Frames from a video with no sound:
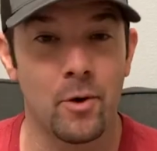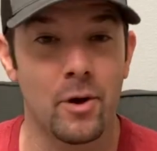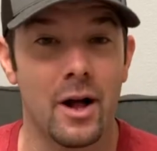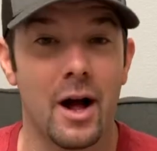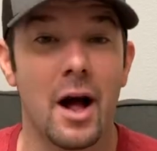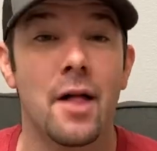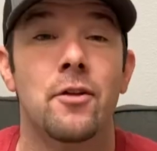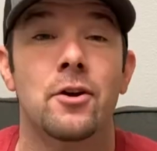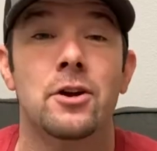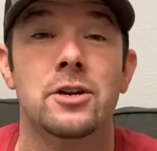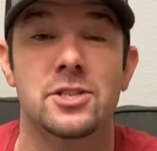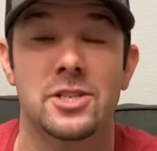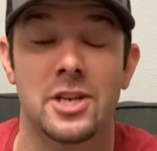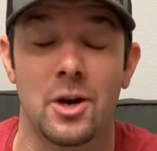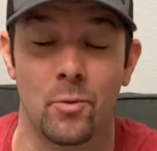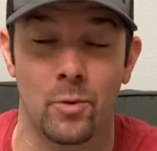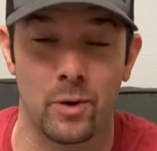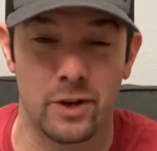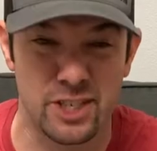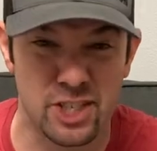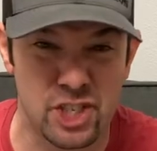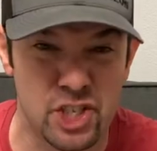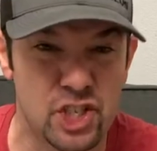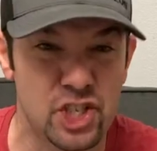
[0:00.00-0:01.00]
Others that
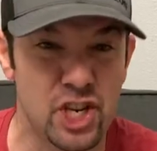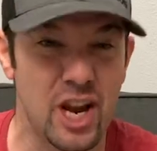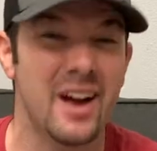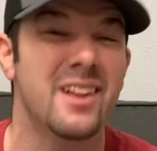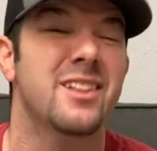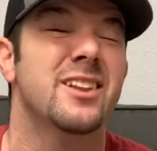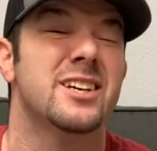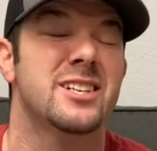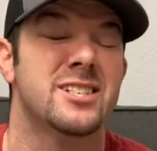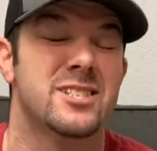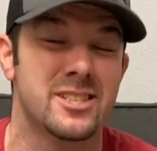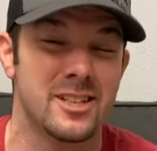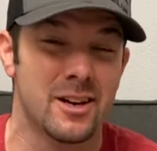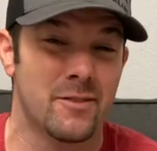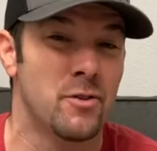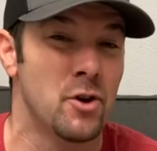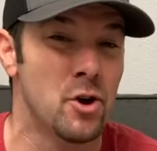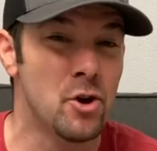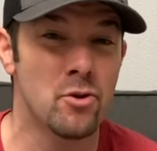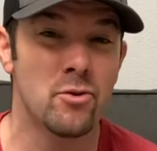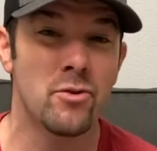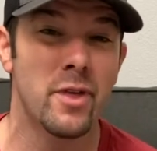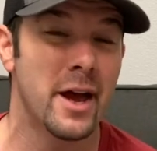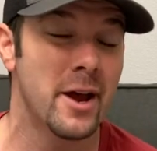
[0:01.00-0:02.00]
were jealous of
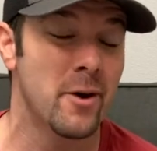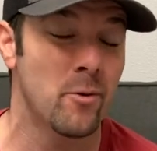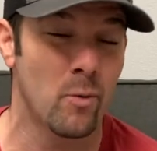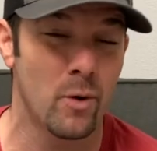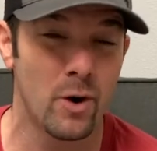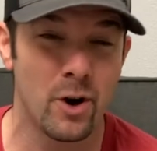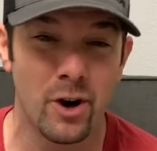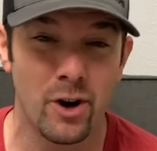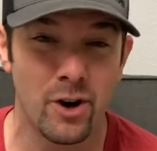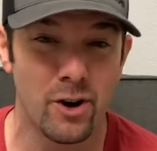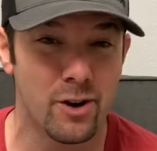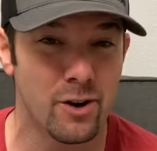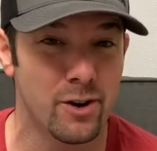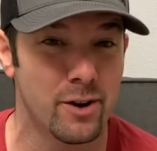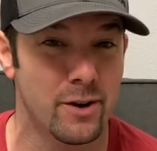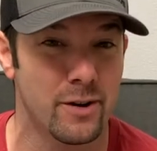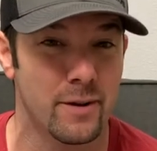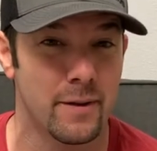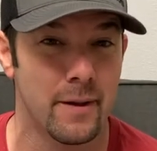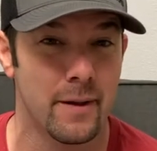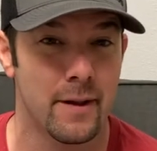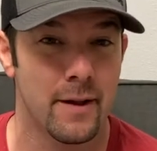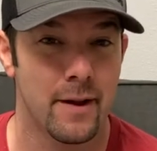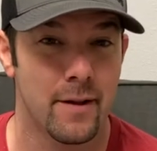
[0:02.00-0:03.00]
who they were.
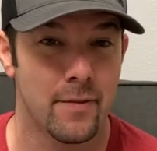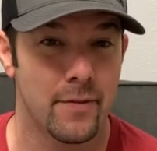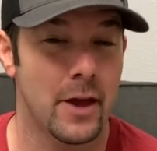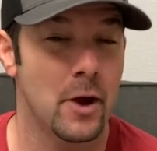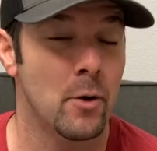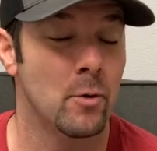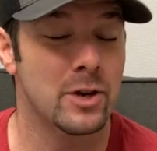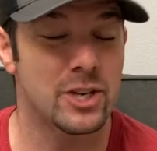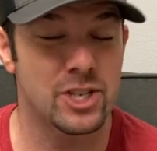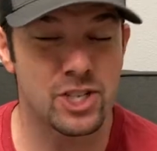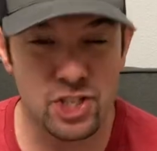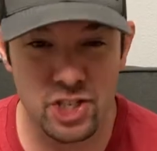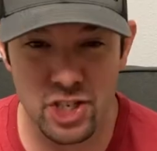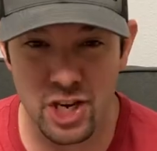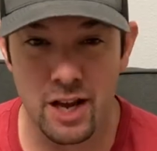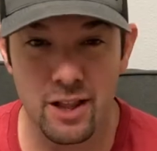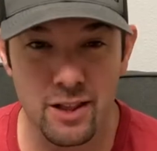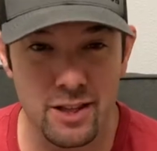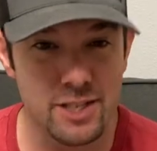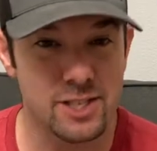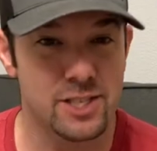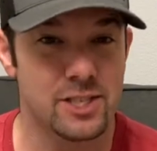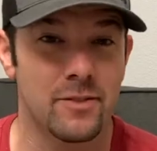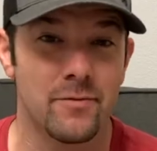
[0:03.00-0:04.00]
They were
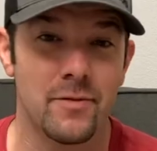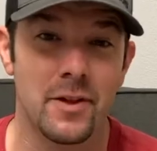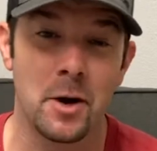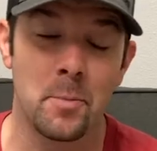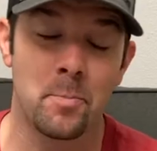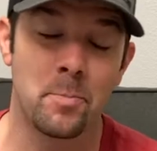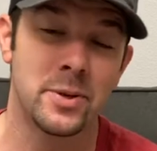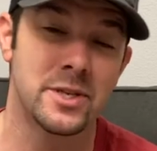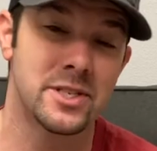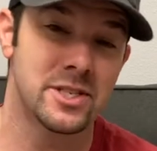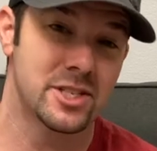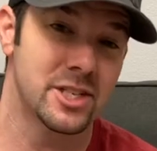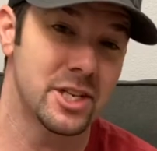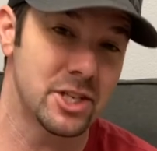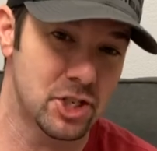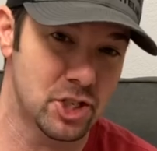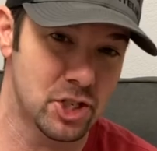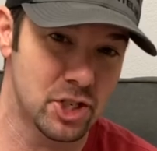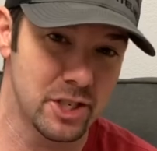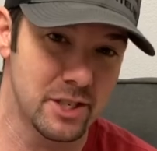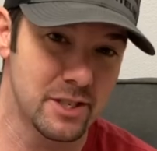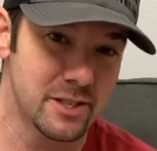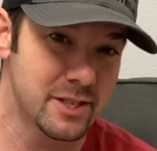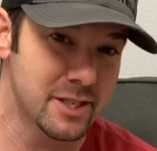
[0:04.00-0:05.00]
jealous of their
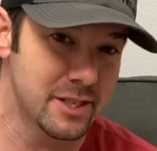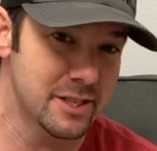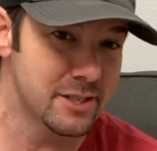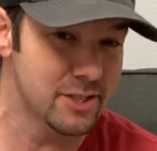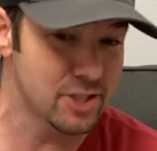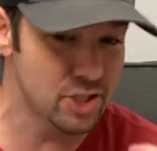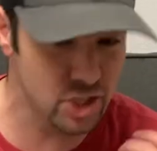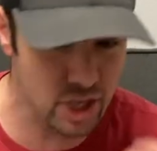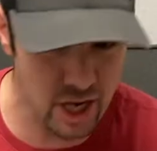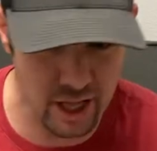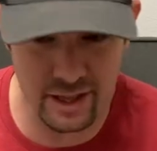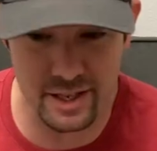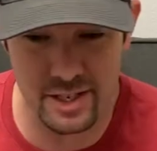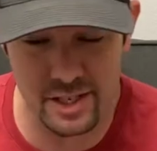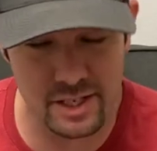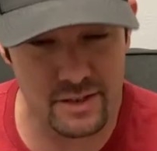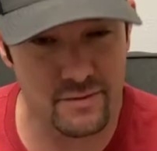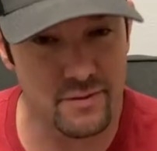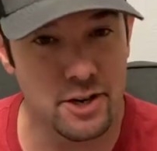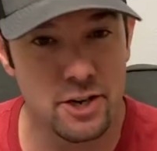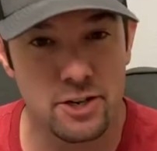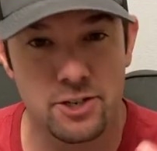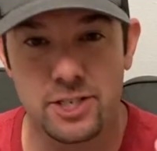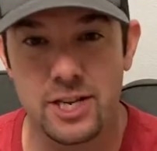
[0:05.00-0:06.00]
positions and jealous of
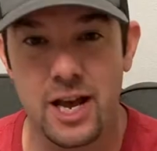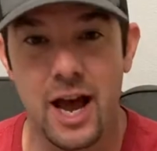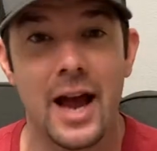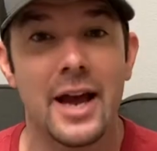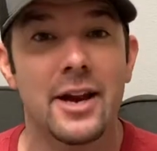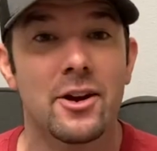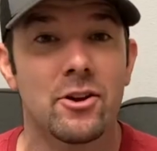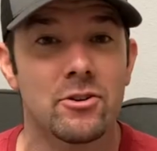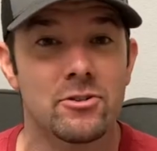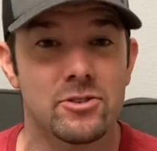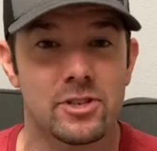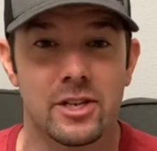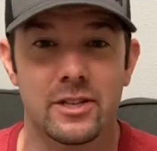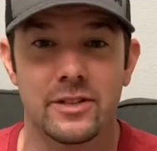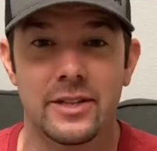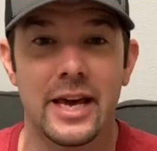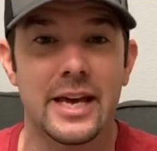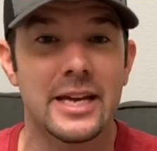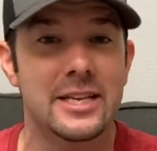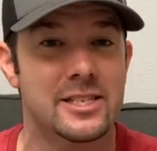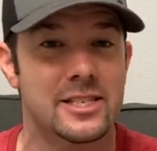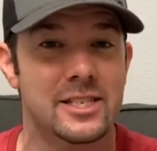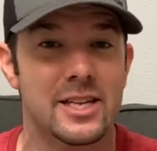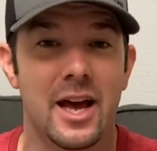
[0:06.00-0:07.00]
their titles. And
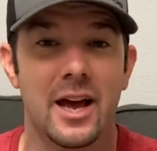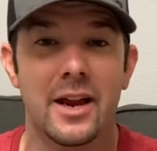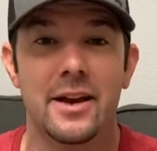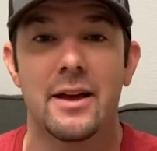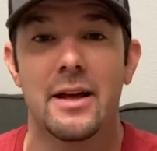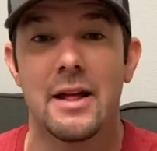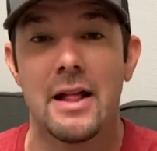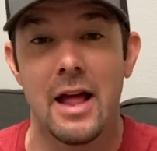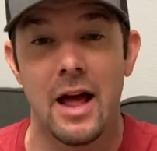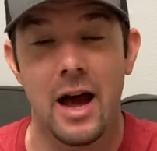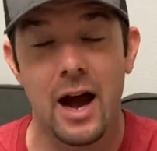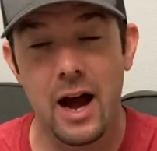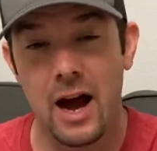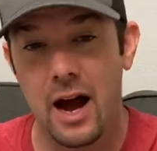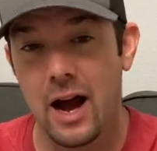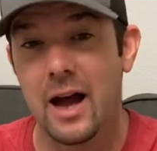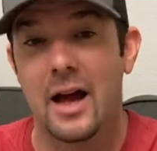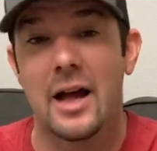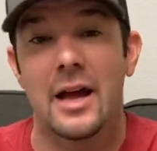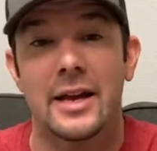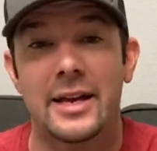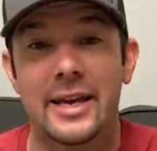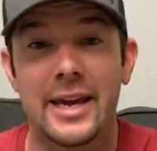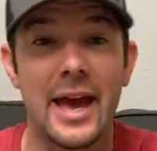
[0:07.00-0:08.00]
they said, uh,
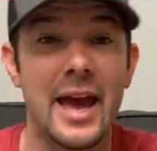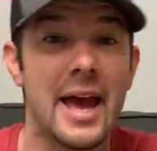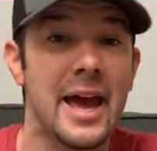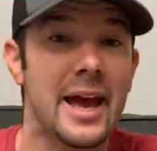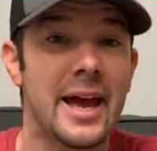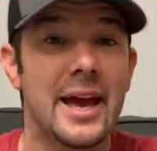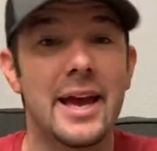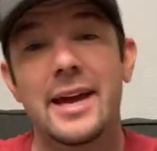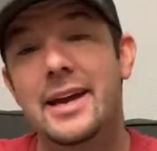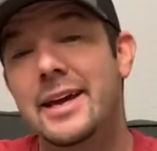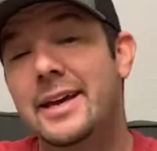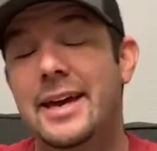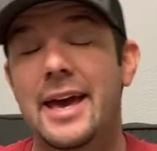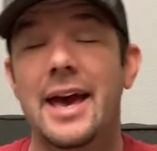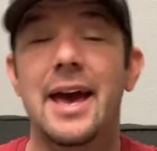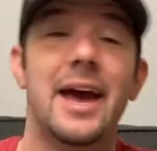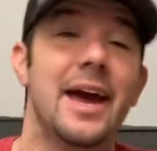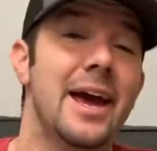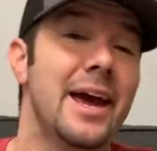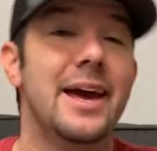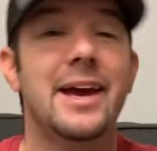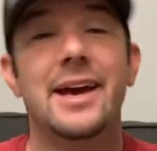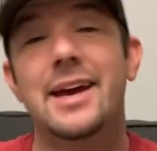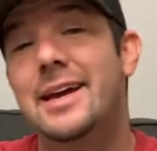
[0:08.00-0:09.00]
King,
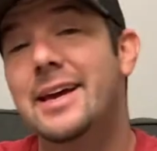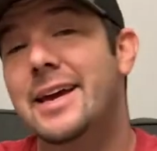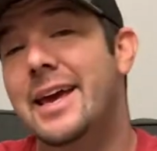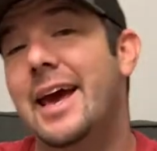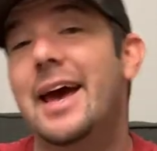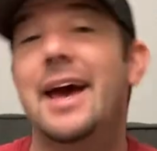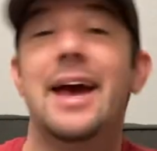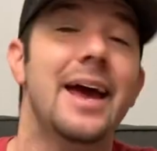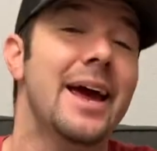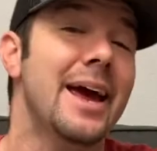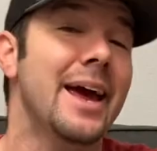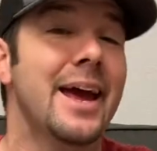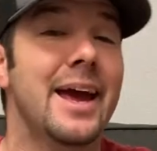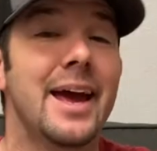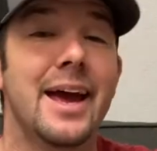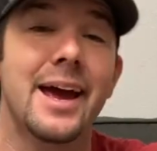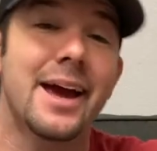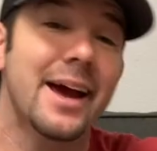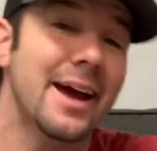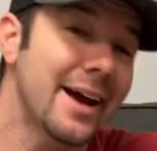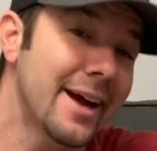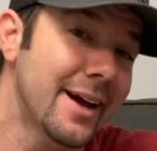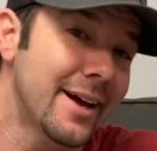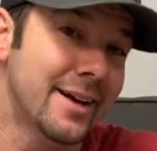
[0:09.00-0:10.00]
King,
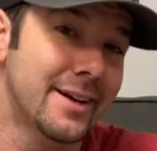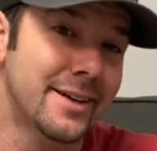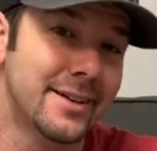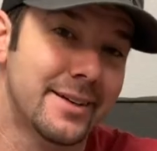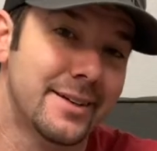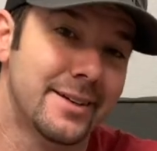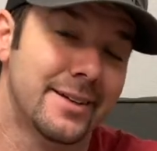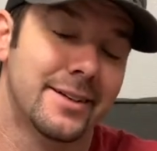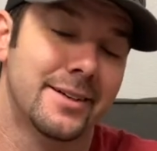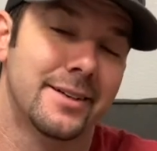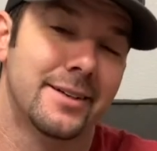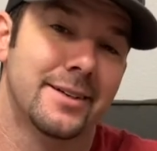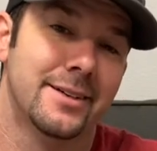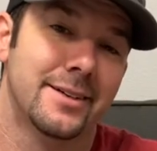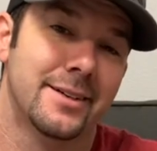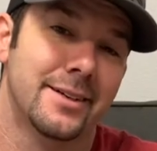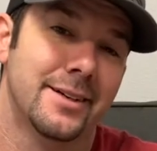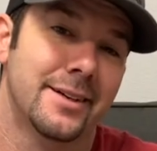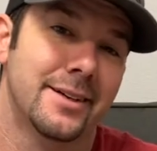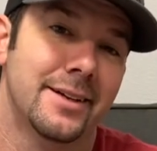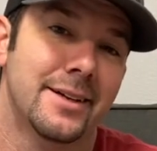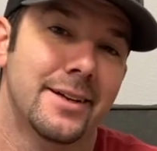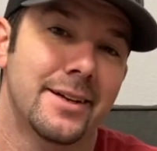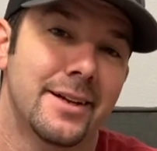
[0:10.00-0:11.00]
King.
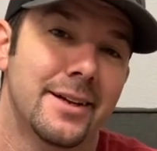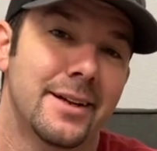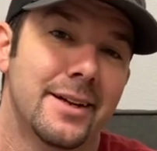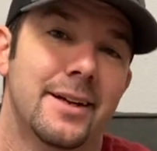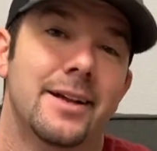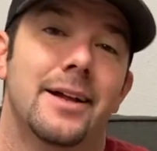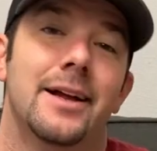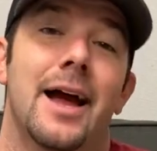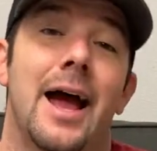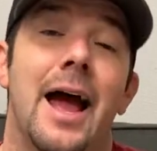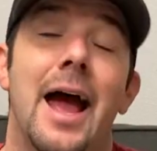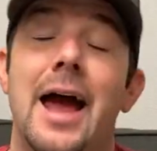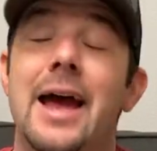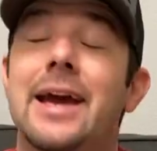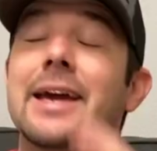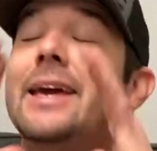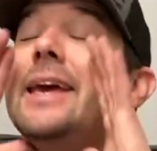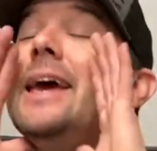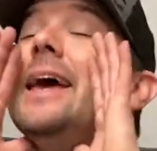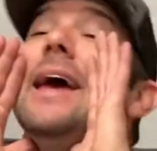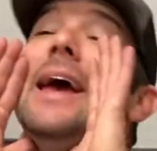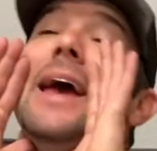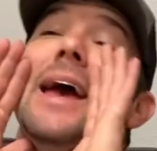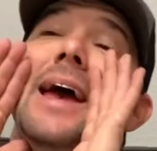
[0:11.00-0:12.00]
Hey,
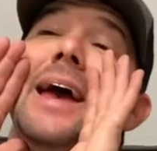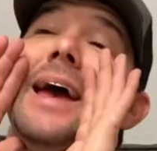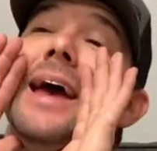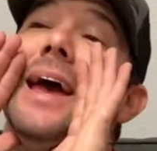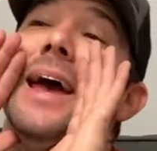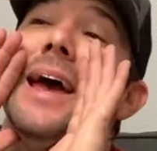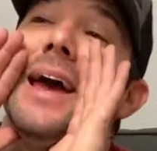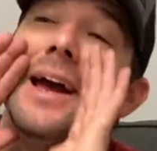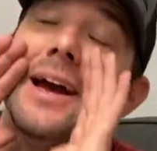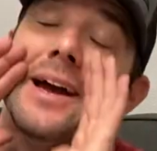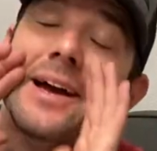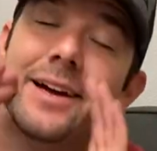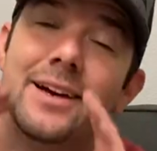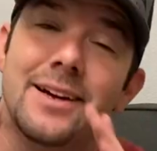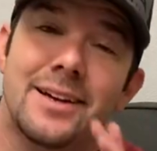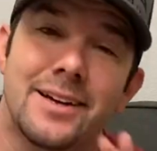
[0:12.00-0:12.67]
King.